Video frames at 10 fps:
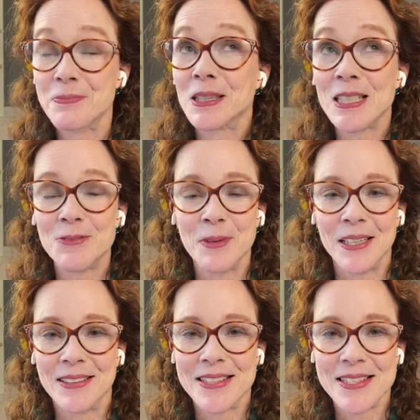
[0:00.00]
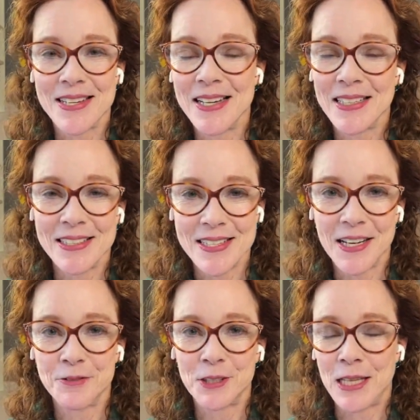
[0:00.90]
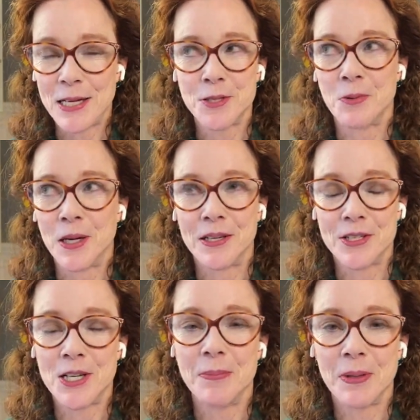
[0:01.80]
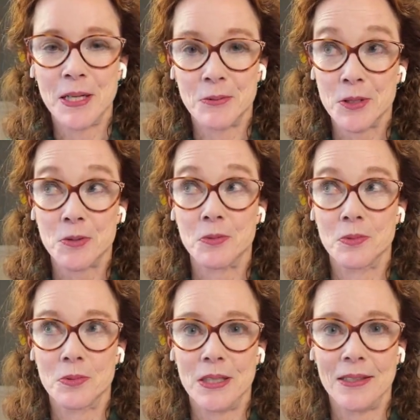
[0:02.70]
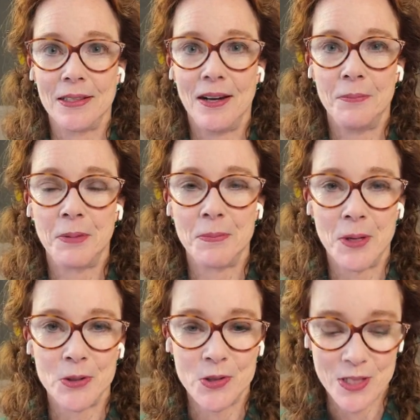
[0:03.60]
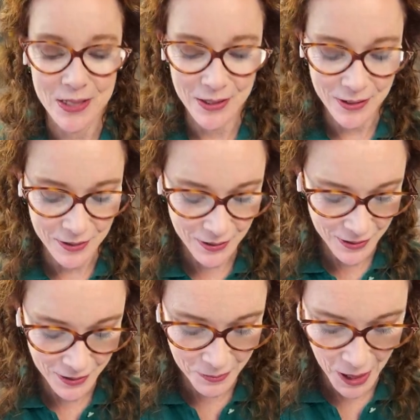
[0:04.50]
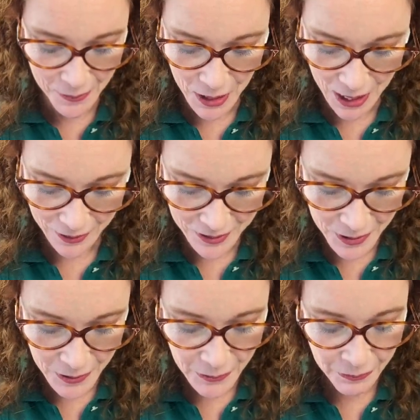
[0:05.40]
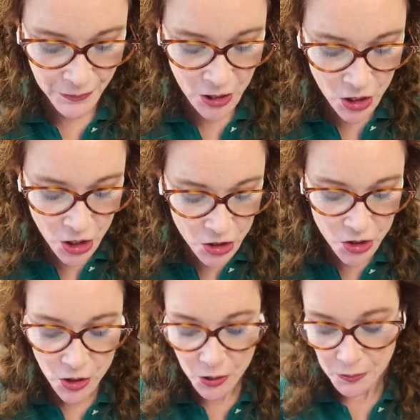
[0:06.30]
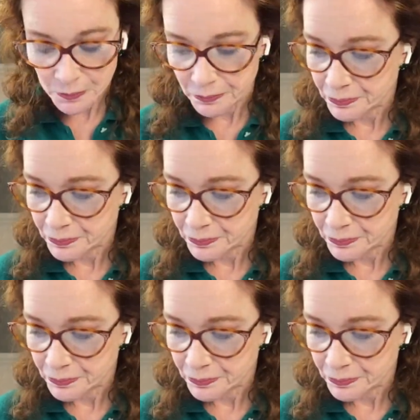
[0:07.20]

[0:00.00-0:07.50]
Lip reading: believe me, in designing a set of glassware, champagne was really uppermost in my mind. So,